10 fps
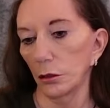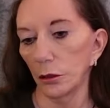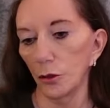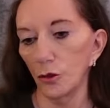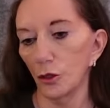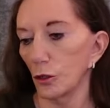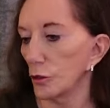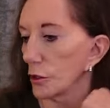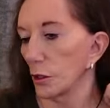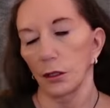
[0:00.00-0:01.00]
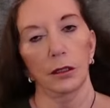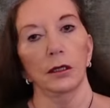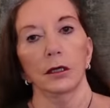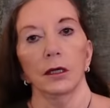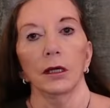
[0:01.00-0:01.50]
Gorgeous.
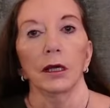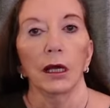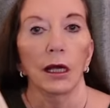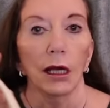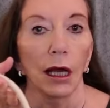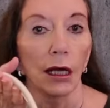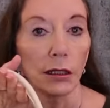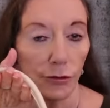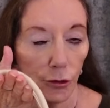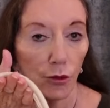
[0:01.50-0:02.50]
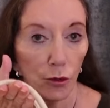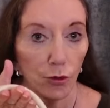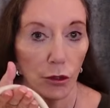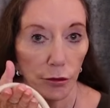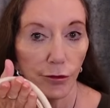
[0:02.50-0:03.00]
And if you want
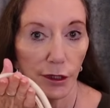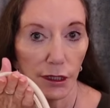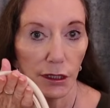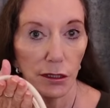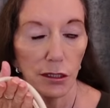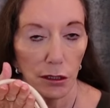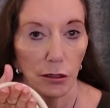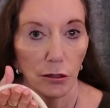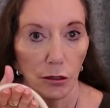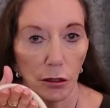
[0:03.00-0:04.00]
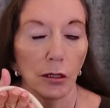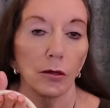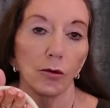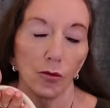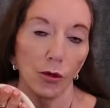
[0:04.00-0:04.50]
one of these,
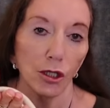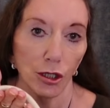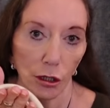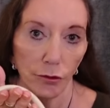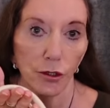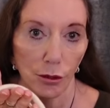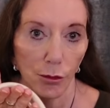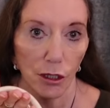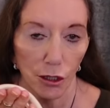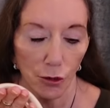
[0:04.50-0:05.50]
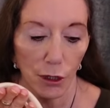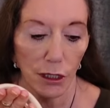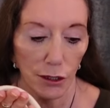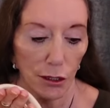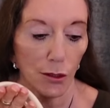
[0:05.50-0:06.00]
rush over to
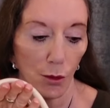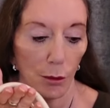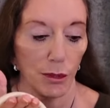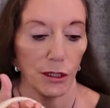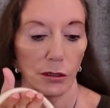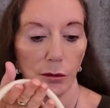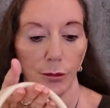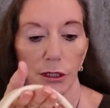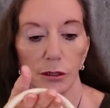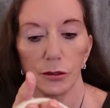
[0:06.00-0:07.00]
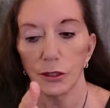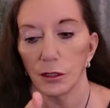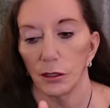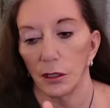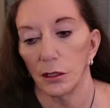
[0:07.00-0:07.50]
MyTheresa's website, because
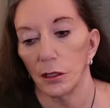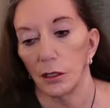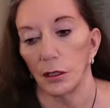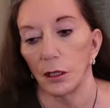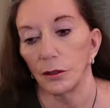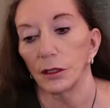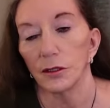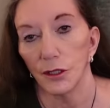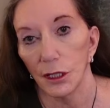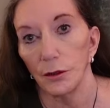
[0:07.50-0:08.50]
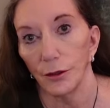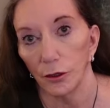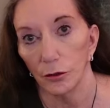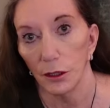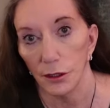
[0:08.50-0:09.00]
I think the saving
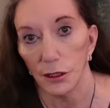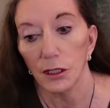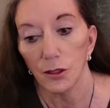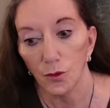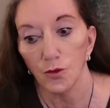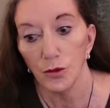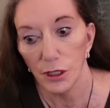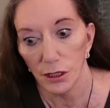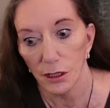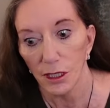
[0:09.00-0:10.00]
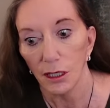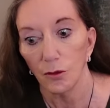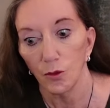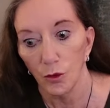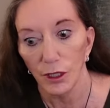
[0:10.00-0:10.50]
on this is really,
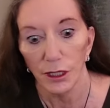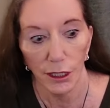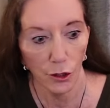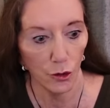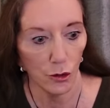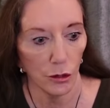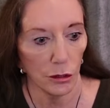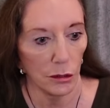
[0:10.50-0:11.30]
really good.